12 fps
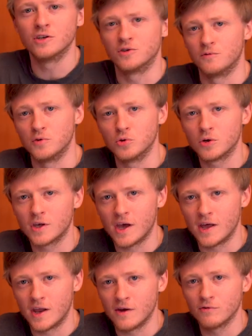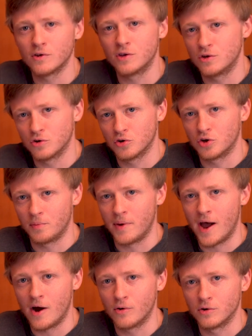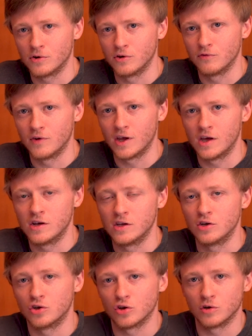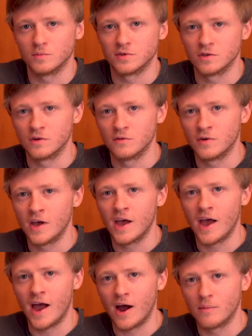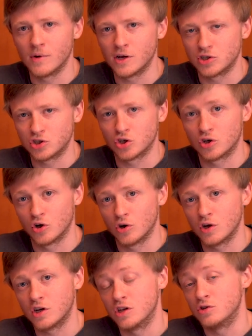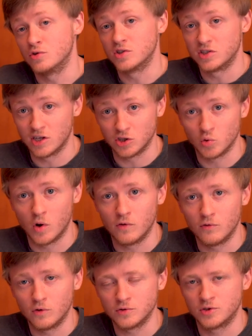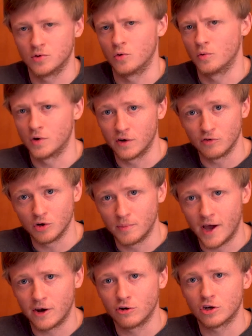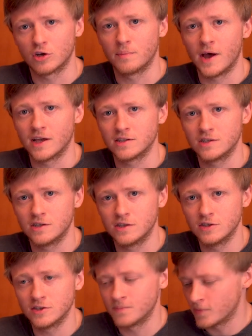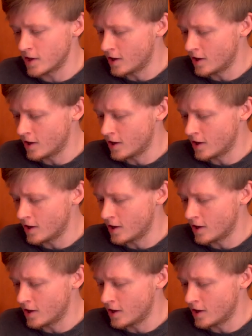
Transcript: So if you look at everything you're going to power in your van in terms of how much current it uses at 12 volts or whatever your battery capacity is,